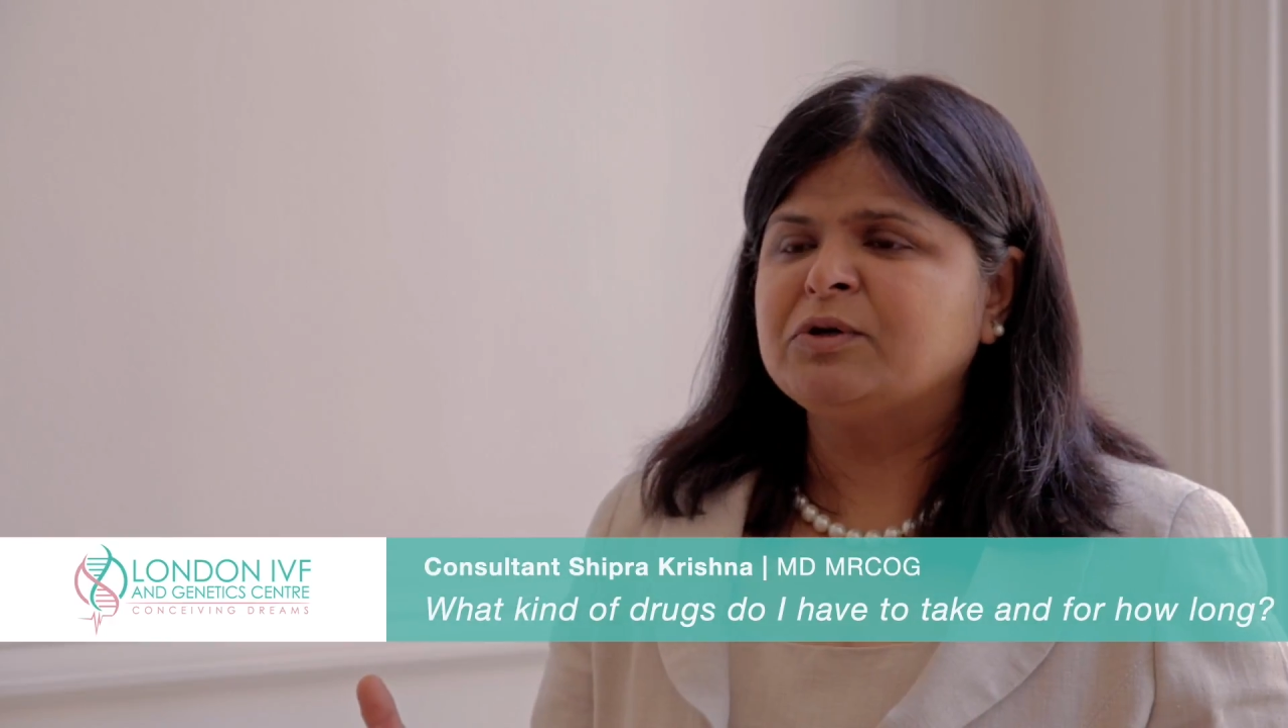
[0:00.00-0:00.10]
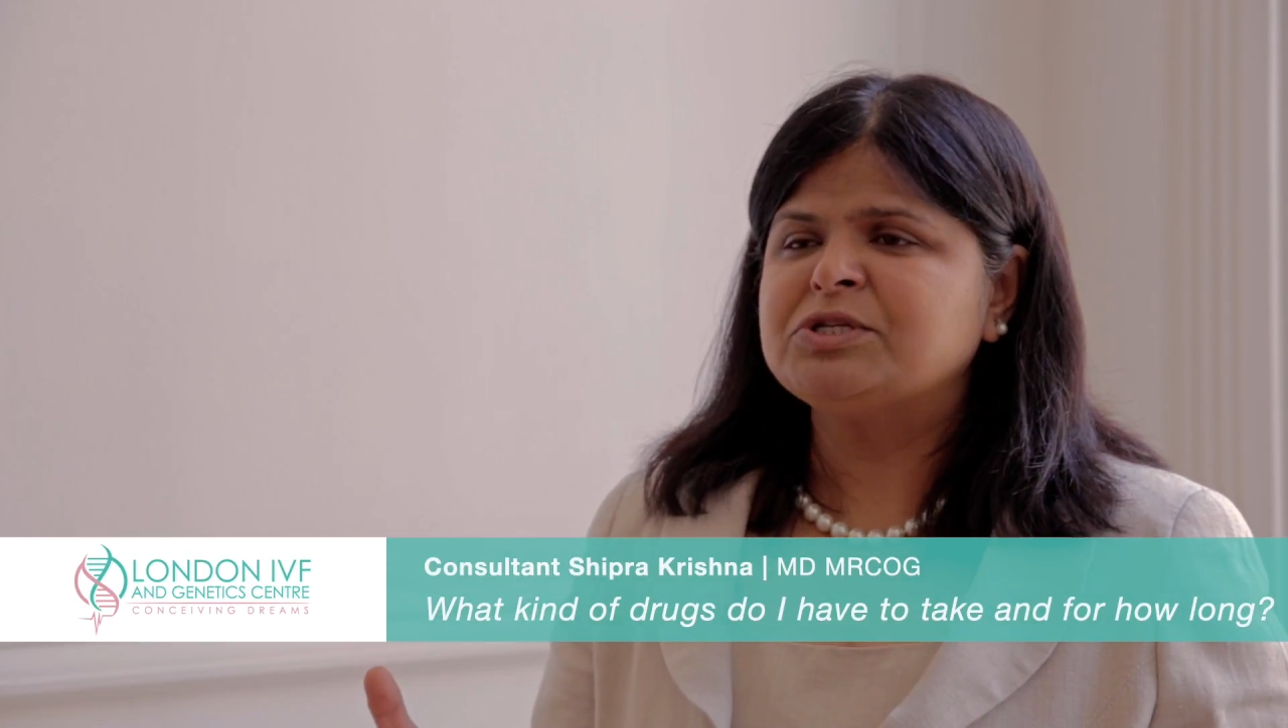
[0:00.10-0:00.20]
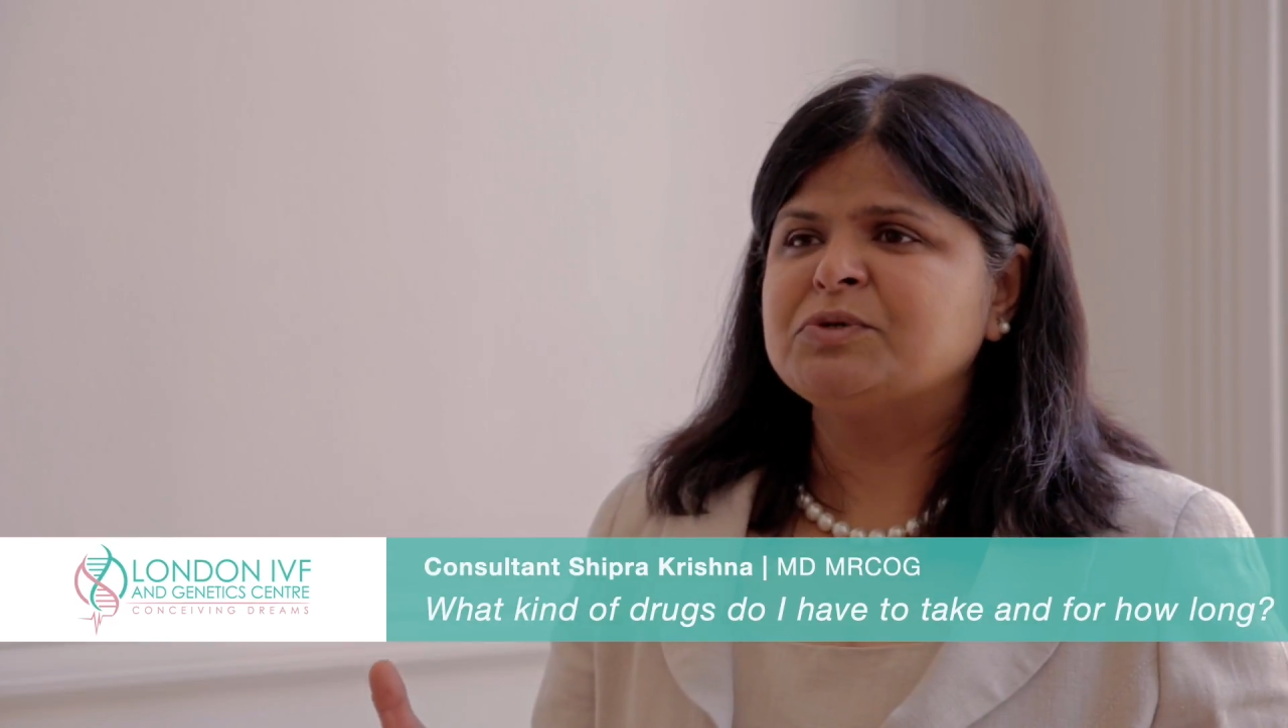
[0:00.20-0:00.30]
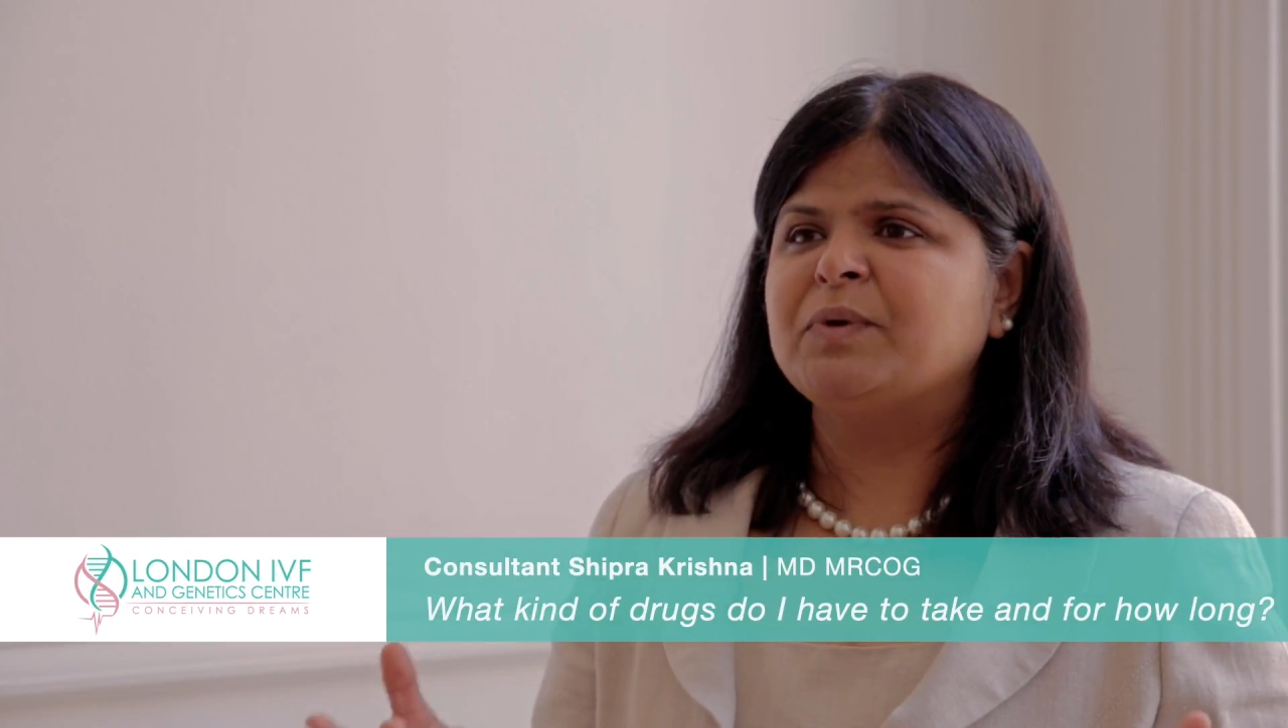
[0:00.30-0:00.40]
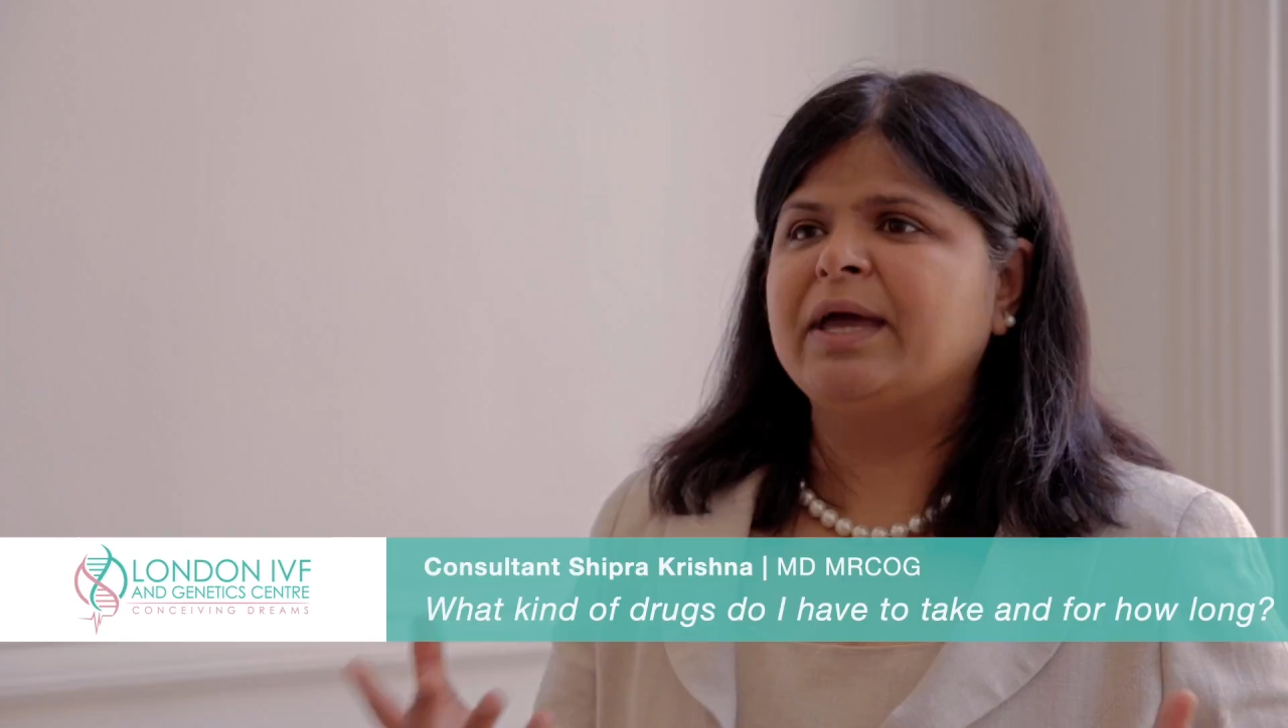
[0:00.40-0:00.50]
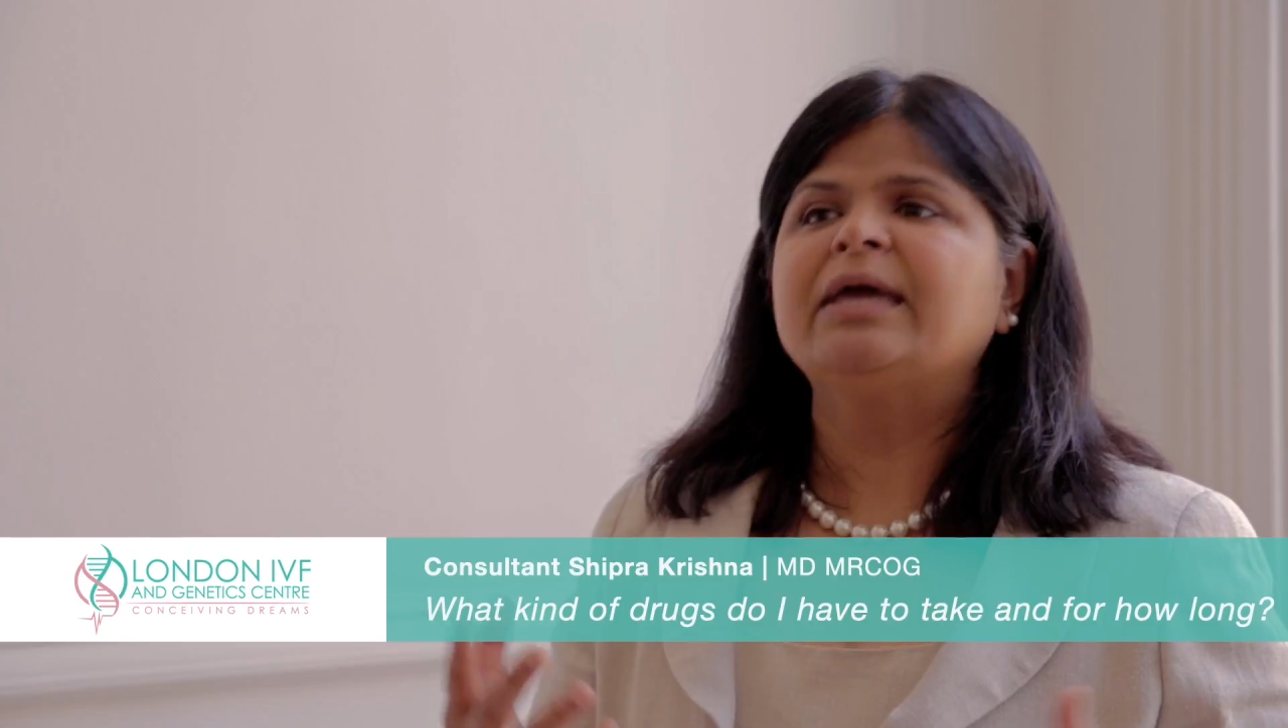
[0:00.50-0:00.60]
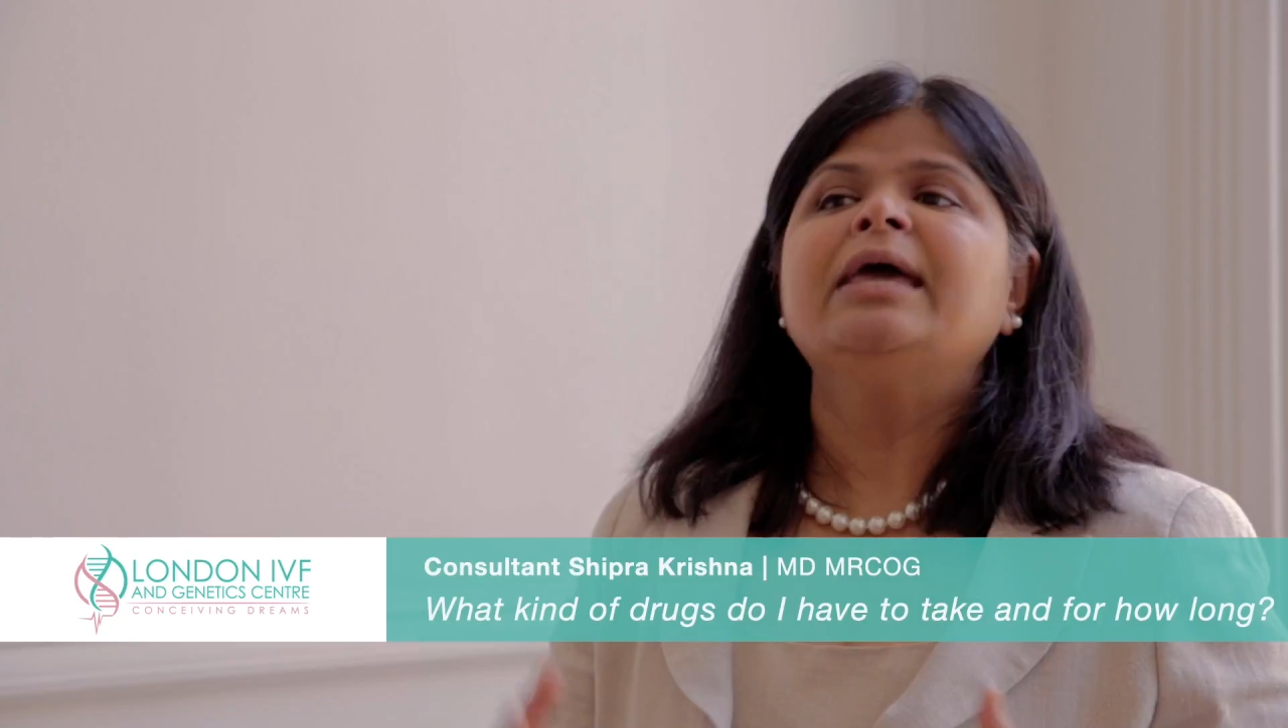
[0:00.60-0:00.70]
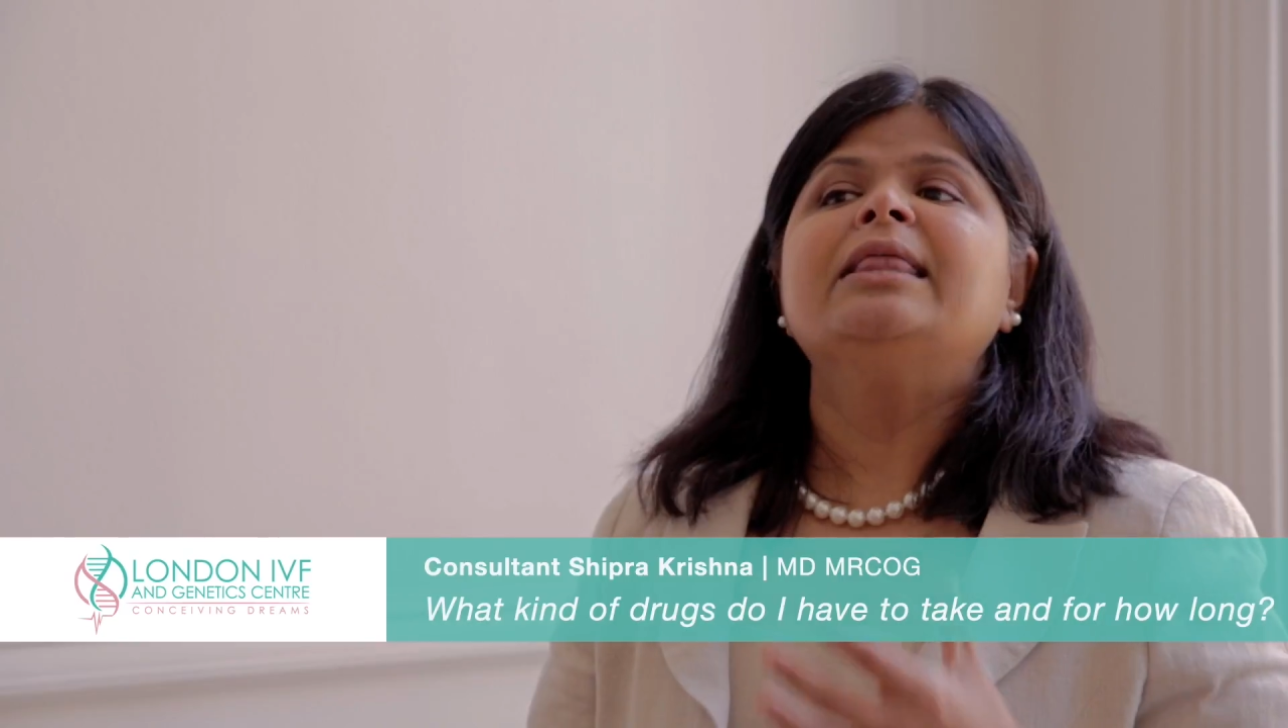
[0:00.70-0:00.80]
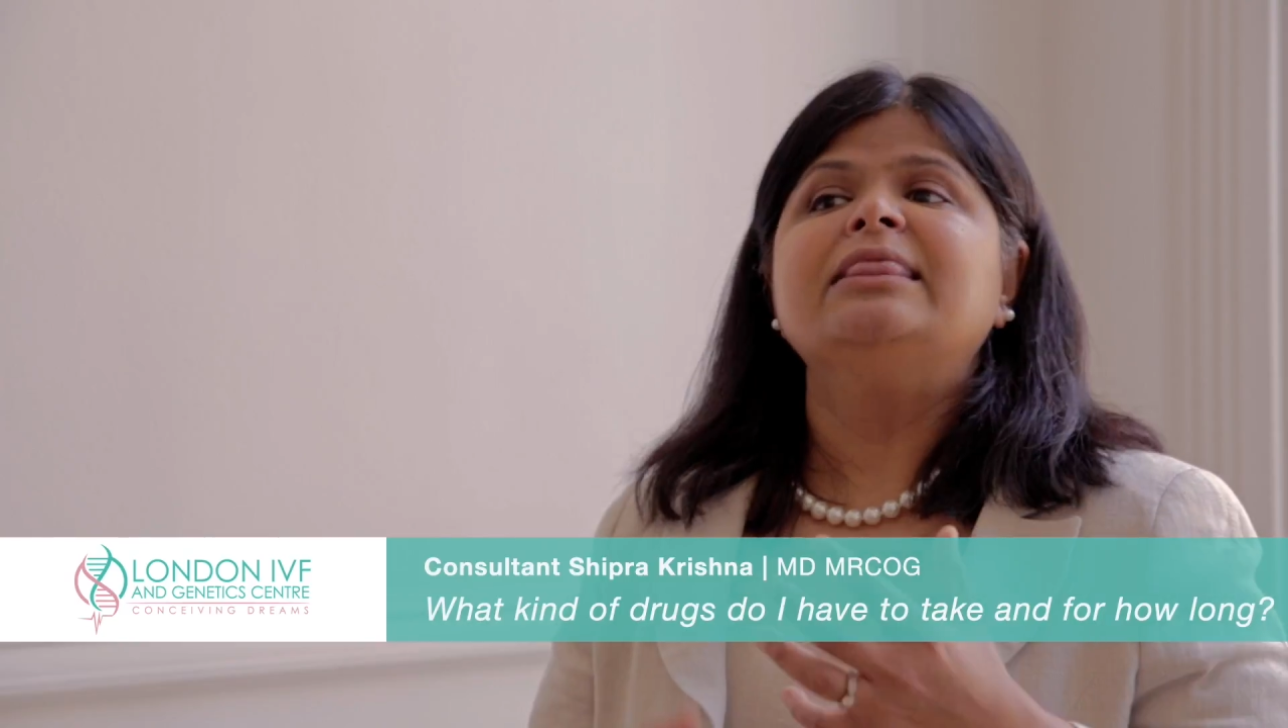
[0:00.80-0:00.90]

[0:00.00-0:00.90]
or 2 eggs.